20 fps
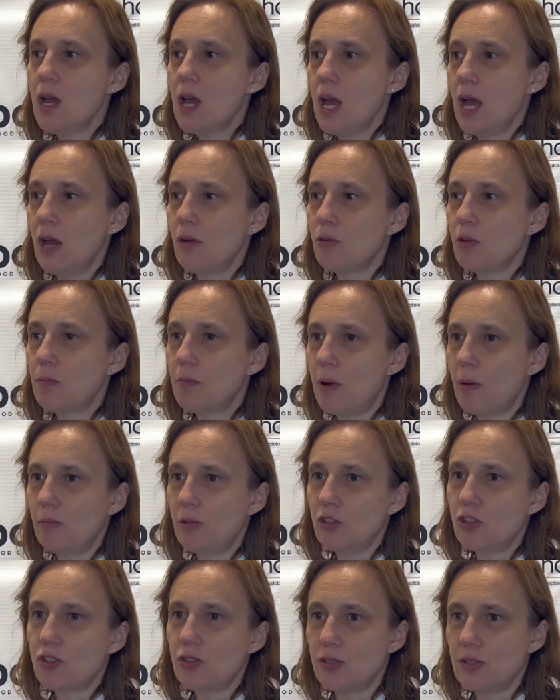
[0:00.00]
And we
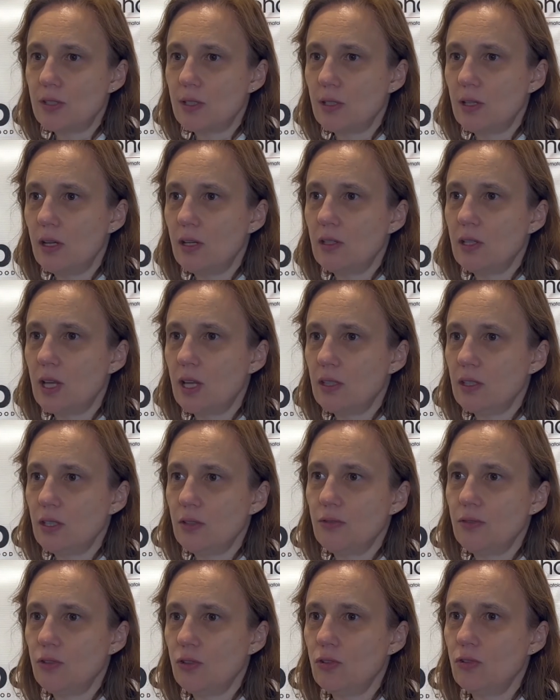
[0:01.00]
published recently that if
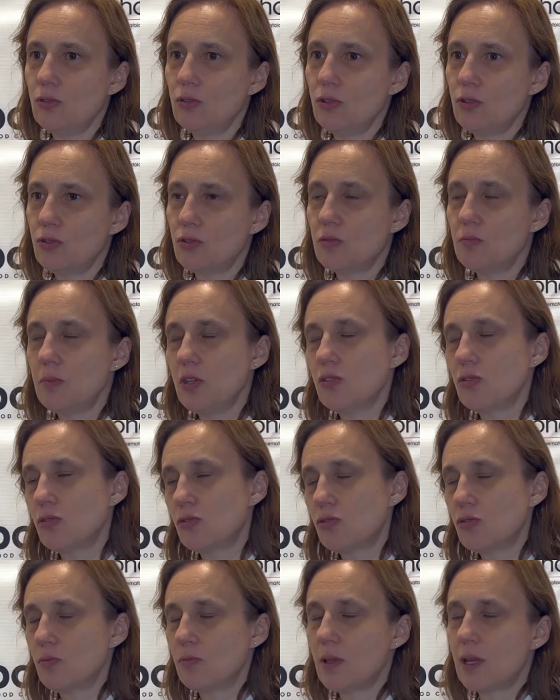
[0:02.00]
you use
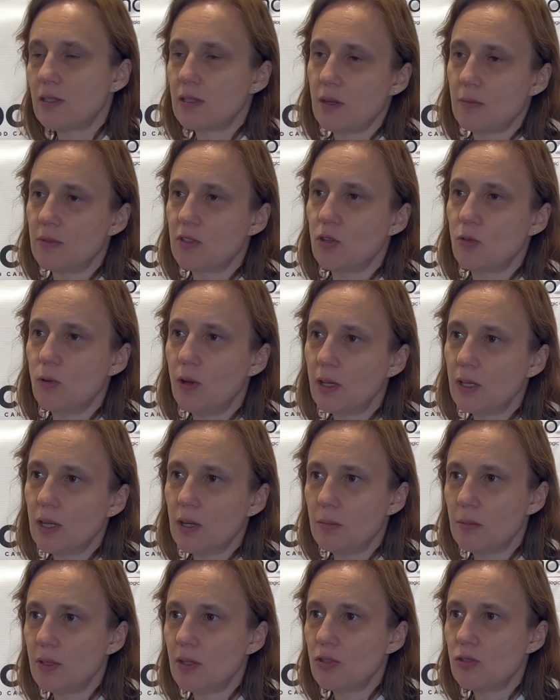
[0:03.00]
BCL2 plus MCL1
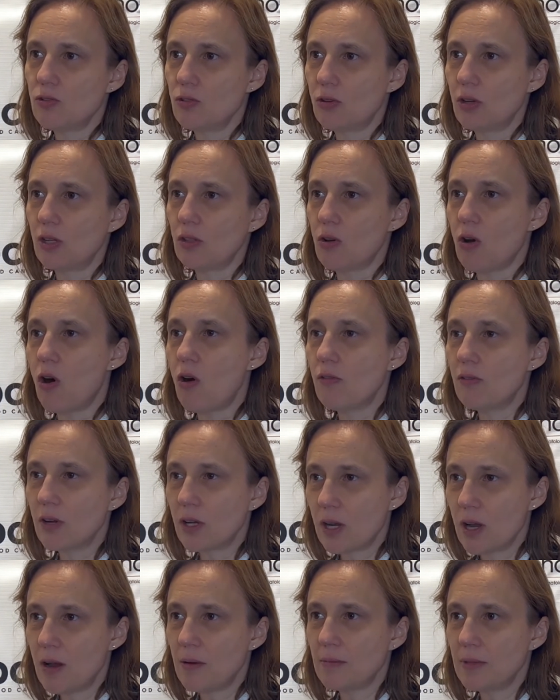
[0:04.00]
inhibitors, you can
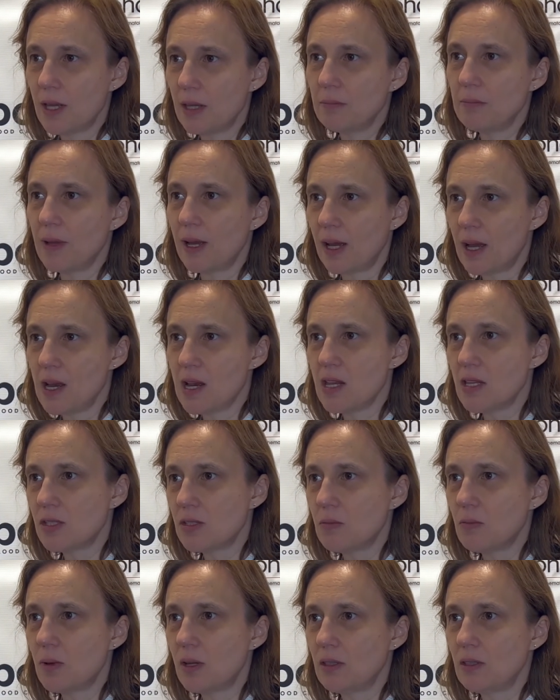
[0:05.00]
overcome that
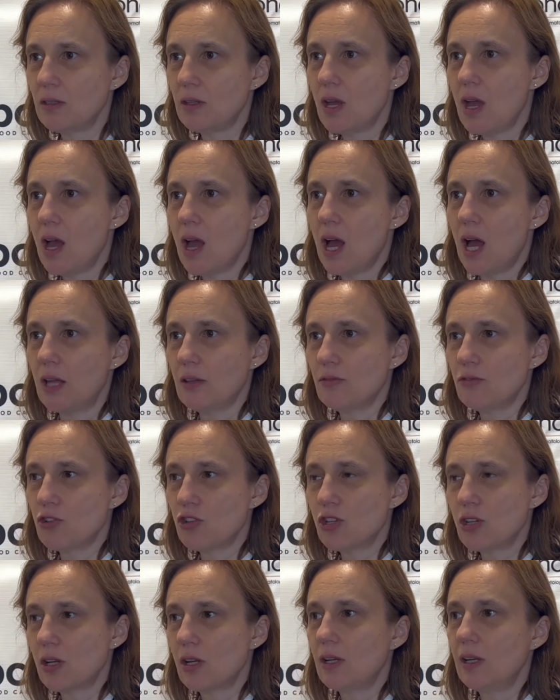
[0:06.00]
mechanism, but
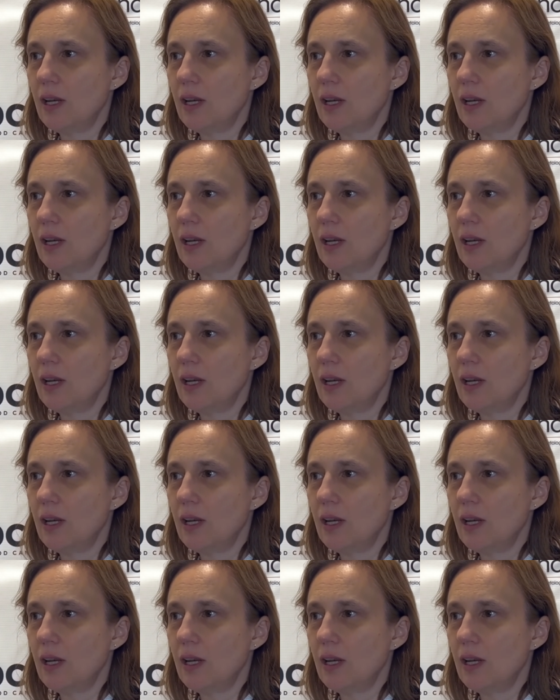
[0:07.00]
unfortunately